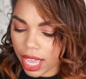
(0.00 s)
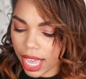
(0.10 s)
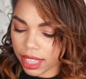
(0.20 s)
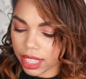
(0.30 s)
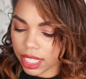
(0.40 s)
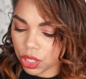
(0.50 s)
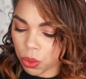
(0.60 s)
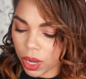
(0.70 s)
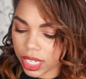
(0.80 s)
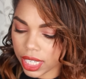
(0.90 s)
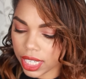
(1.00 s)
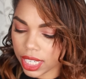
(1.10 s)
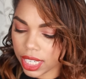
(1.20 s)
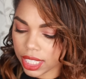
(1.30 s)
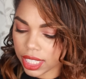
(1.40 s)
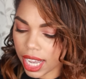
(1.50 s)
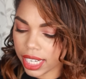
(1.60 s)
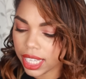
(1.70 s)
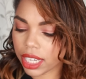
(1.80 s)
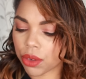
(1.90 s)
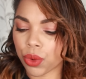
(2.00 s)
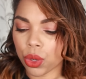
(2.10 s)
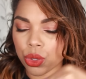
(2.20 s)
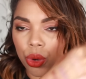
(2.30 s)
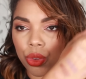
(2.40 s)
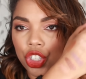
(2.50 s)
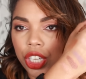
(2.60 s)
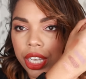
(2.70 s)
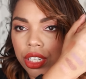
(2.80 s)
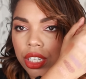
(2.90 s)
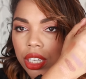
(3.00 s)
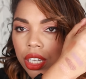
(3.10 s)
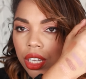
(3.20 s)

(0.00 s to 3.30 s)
And this one is kind of like a rose gold shade